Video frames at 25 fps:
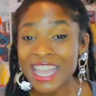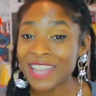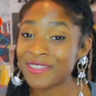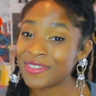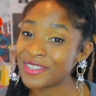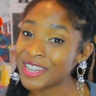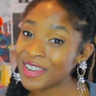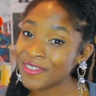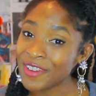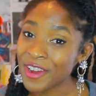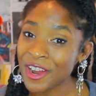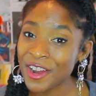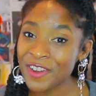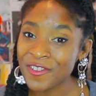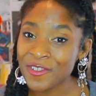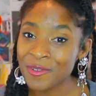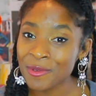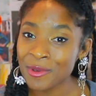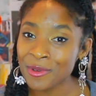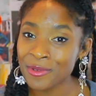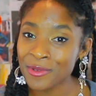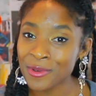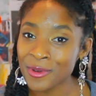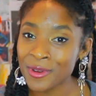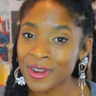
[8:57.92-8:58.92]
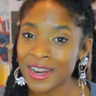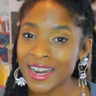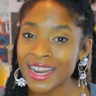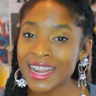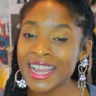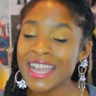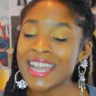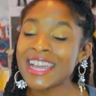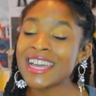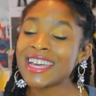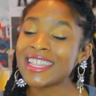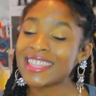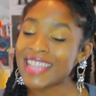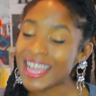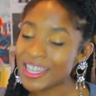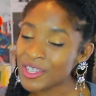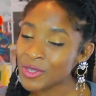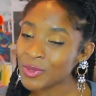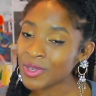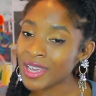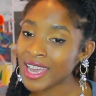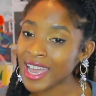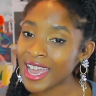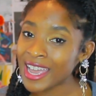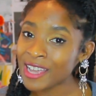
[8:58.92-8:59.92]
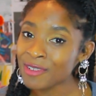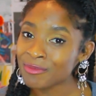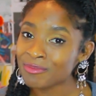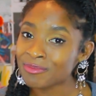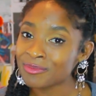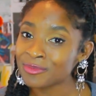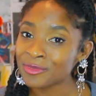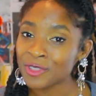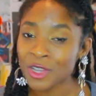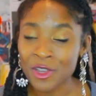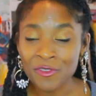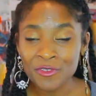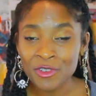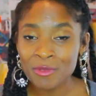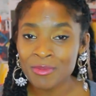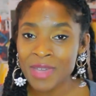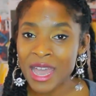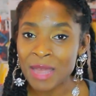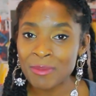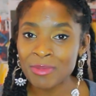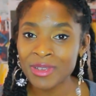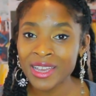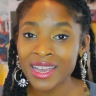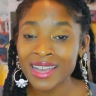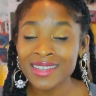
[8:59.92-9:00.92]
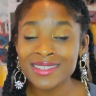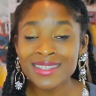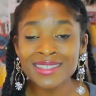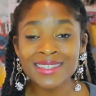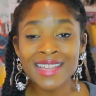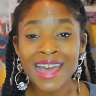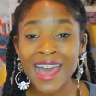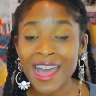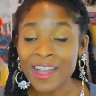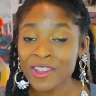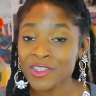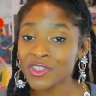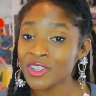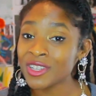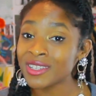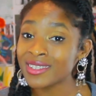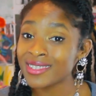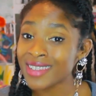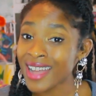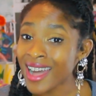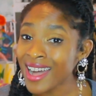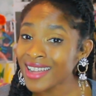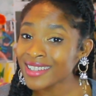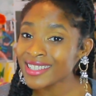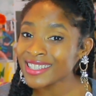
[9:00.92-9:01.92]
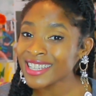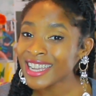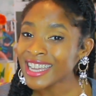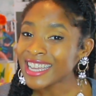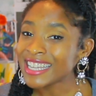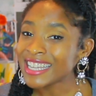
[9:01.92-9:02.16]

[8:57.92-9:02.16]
If you never heard of it before, that's okay. Don't feel bad because it's actually not